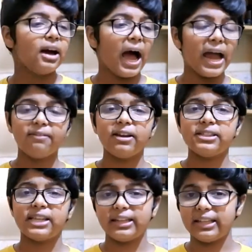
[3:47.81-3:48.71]
I will
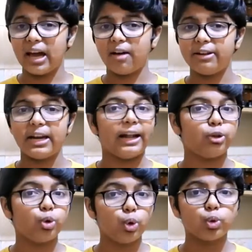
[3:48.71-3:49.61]
set the oven at
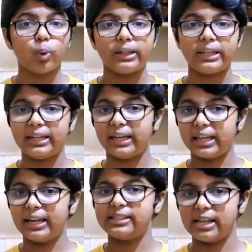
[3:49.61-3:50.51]
220
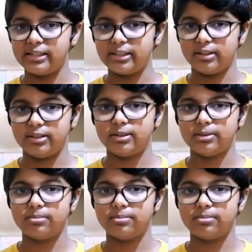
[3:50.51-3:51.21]
degrees Celsius.